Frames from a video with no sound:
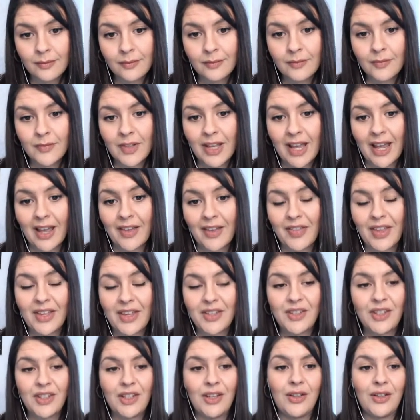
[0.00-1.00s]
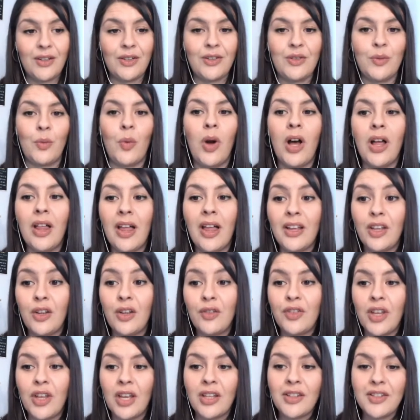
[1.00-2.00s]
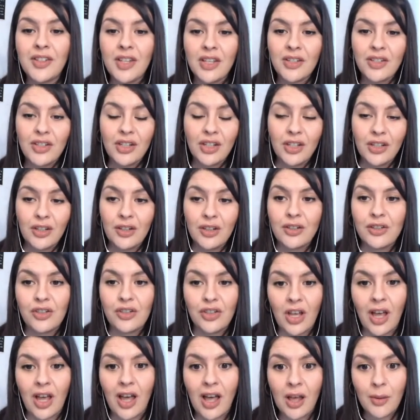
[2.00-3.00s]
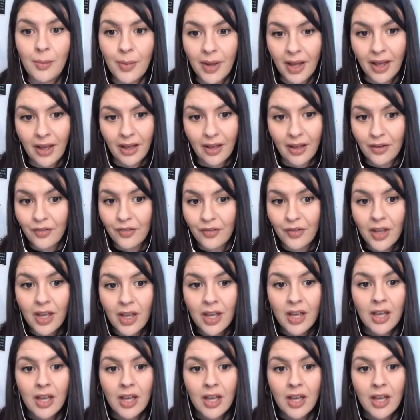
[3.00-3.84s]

Yeah, that's huge. Well, you've done such a good job of